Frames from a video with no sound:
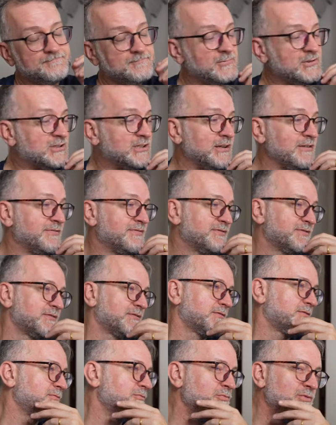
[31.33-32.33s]
Which have
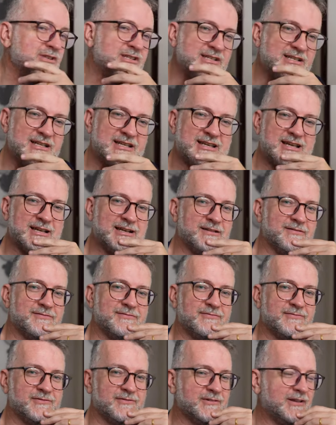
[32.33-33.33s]
recently kind
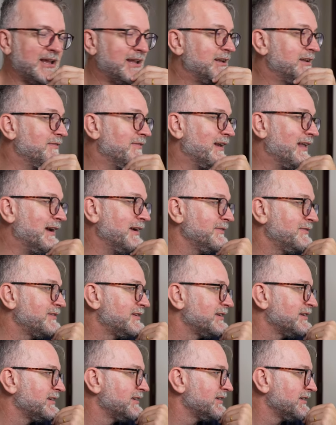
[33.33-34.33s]
of end of lifed.